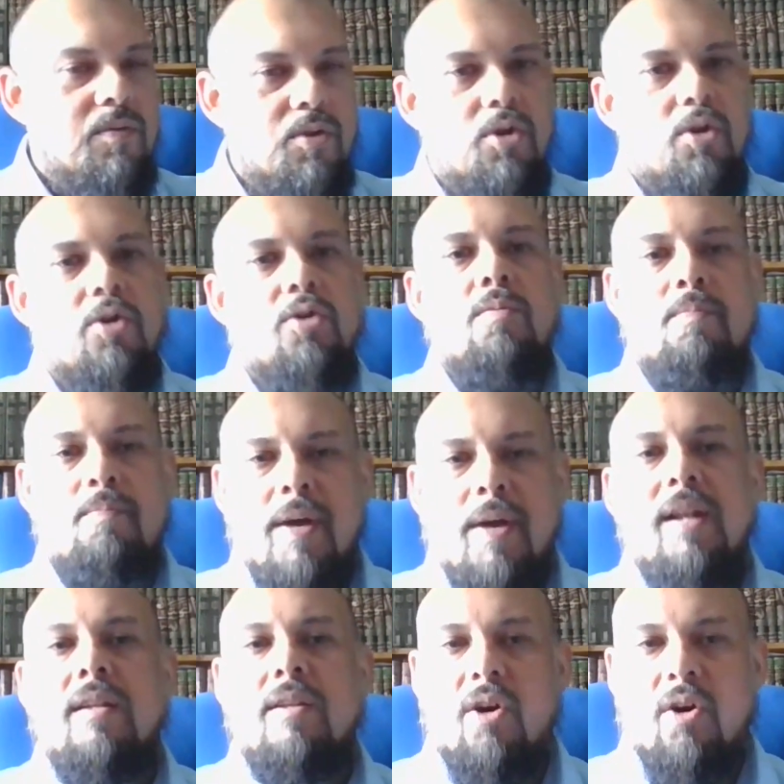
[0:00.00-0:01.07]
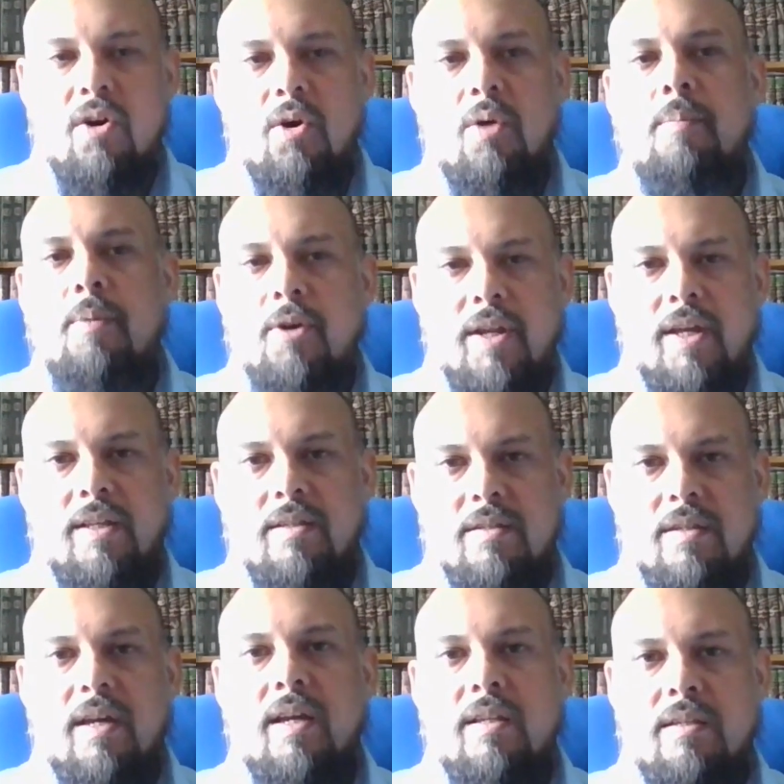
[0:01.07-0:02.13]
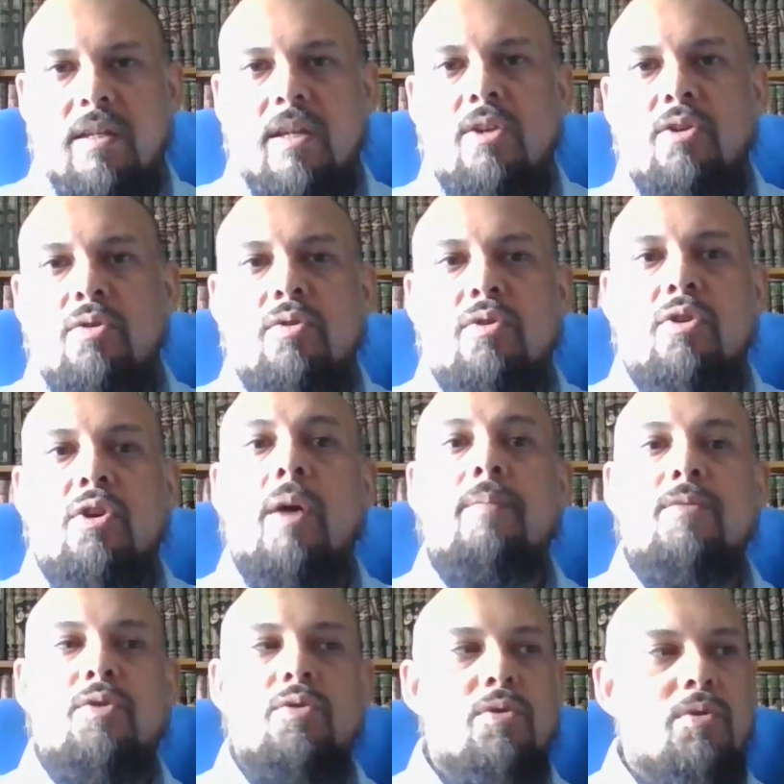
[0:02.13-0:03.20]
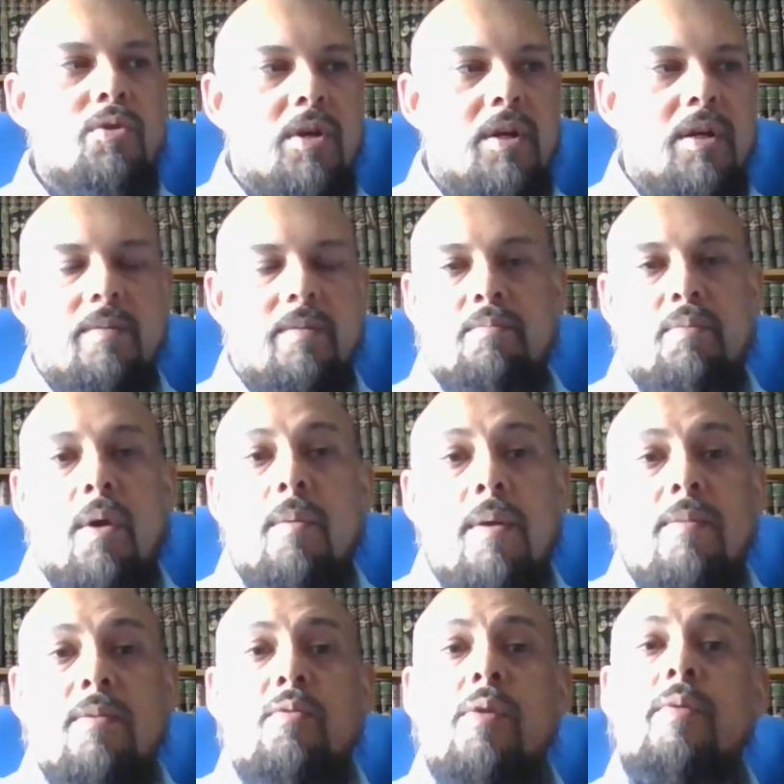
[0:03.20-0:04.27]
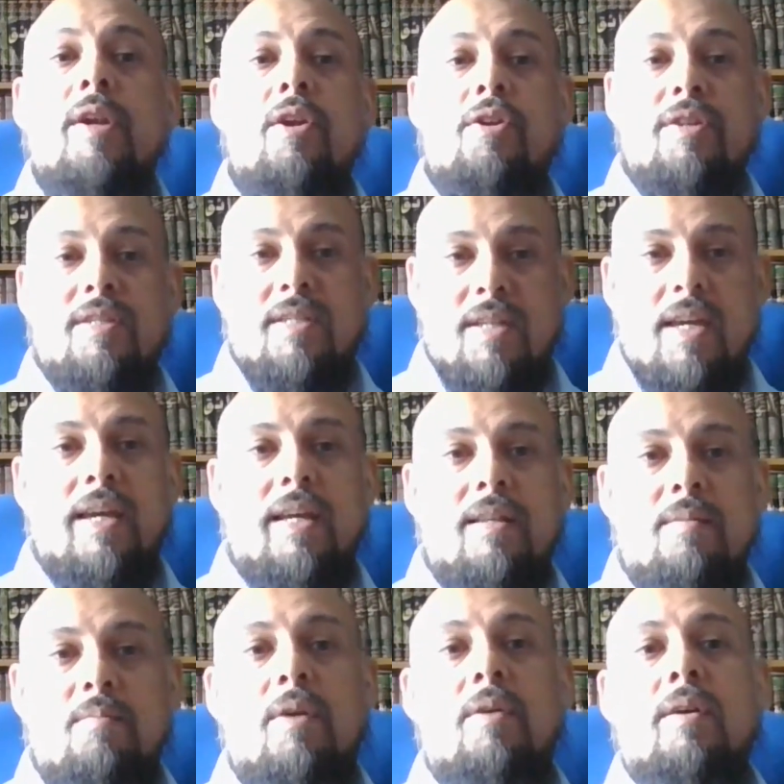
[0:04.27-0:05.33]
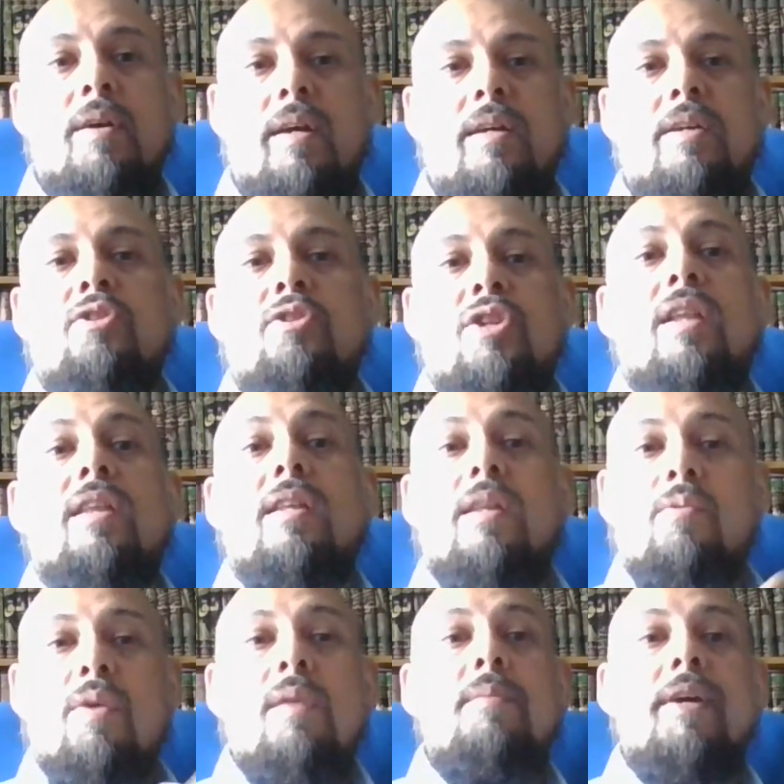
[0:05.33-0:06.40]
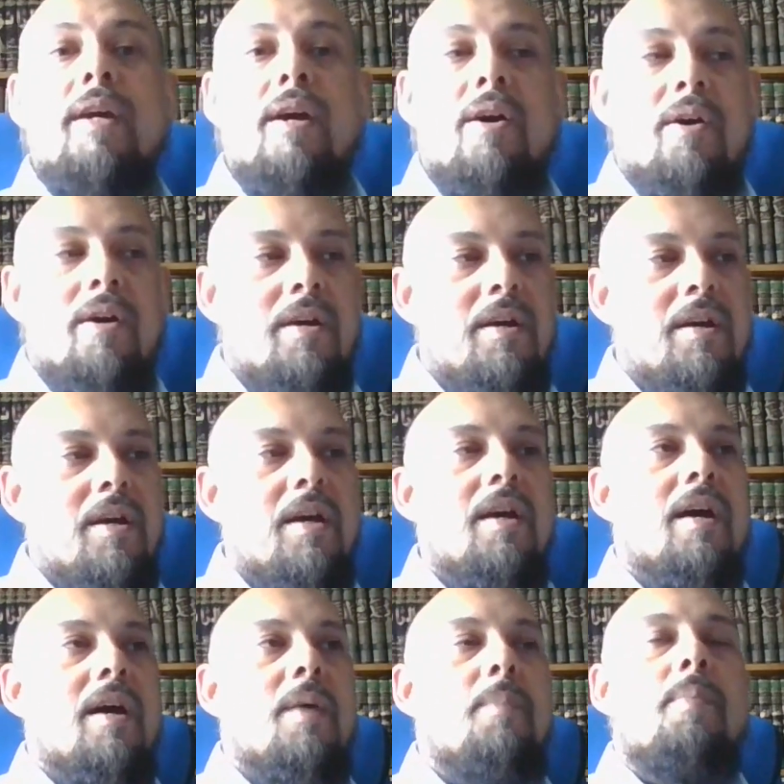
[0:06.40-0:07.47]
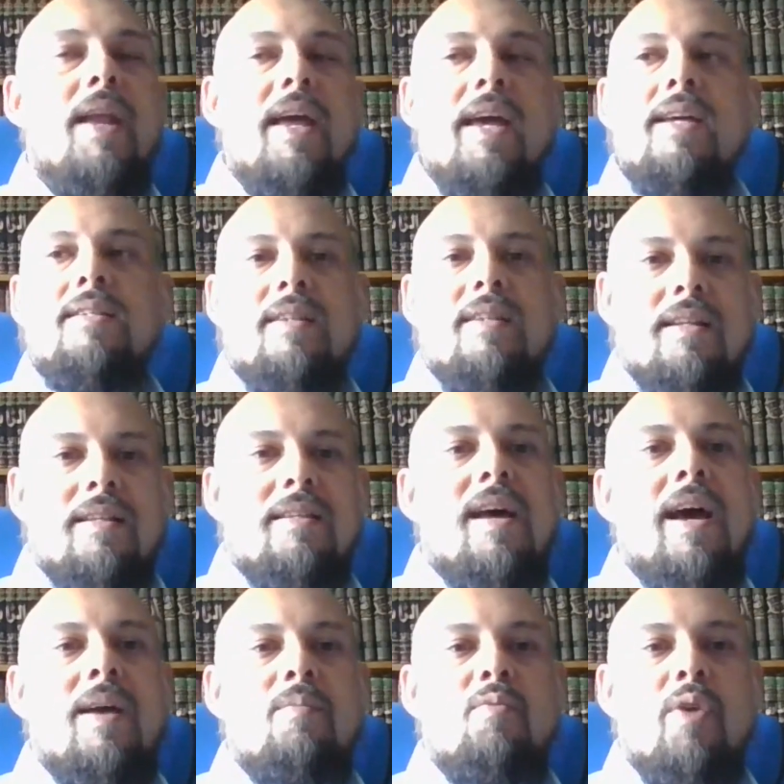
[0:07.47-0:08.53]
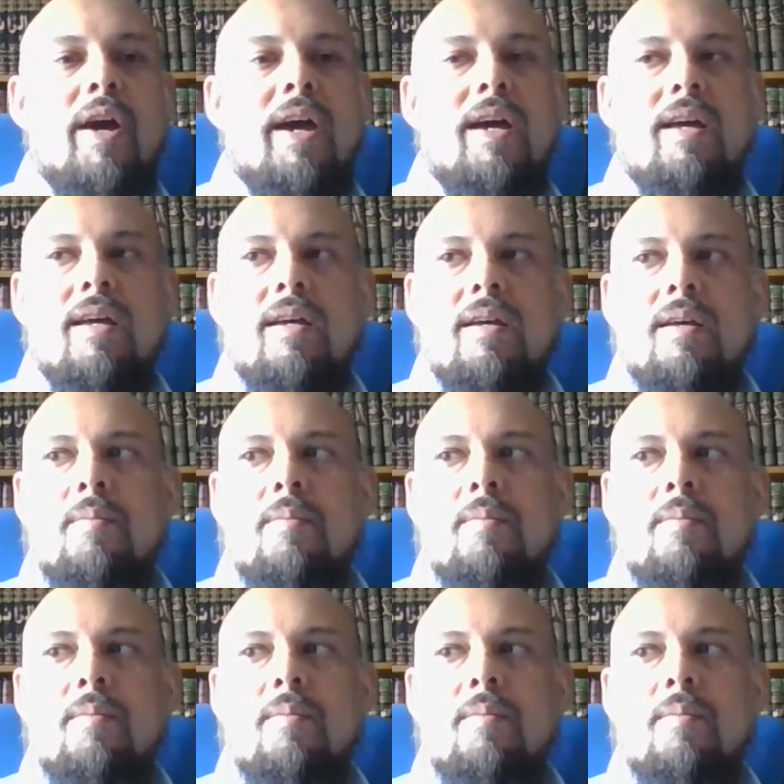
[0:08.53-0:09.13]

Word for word: you know, you build upon it until you come to, probably we will not see it, but inshallah, there will be a, a place and time where